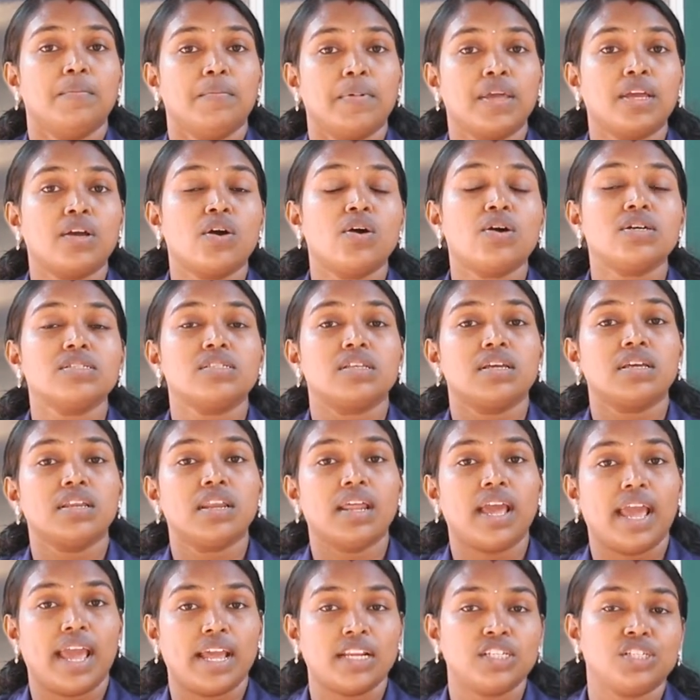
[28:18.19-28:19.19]
because
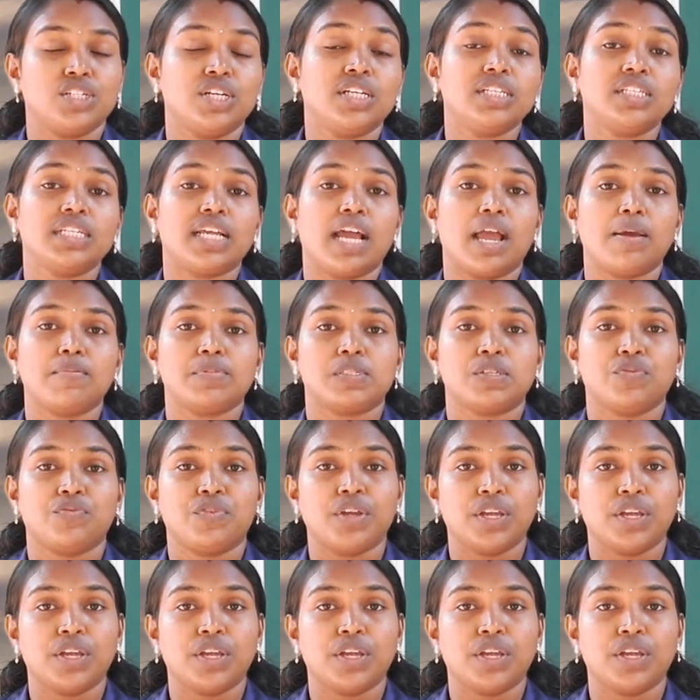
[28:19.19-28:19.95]
in ancient times